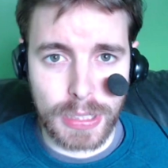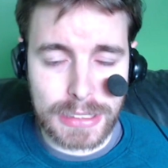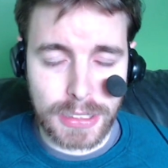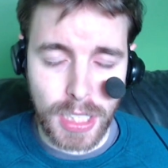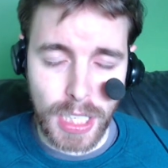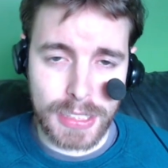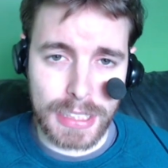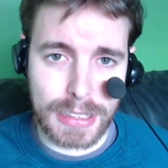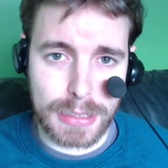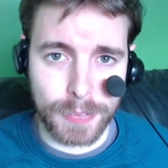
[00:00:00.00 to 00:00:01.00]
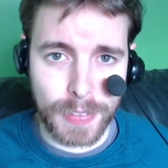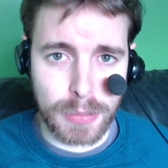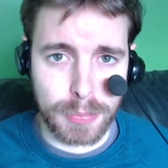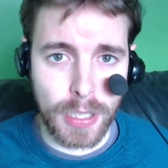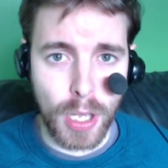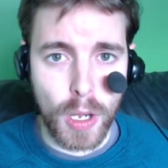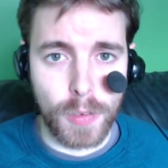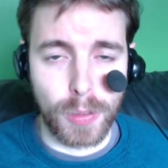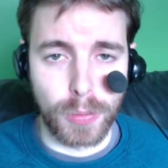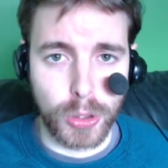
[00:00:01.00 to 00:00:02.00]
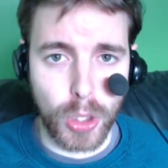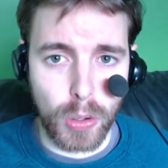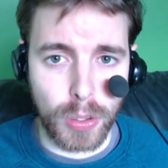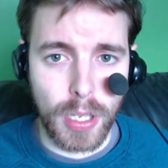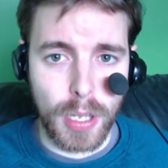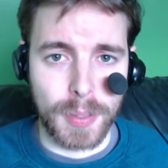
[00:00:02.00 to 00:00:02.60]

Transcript: That's the kind of thing that's preventing me from growing,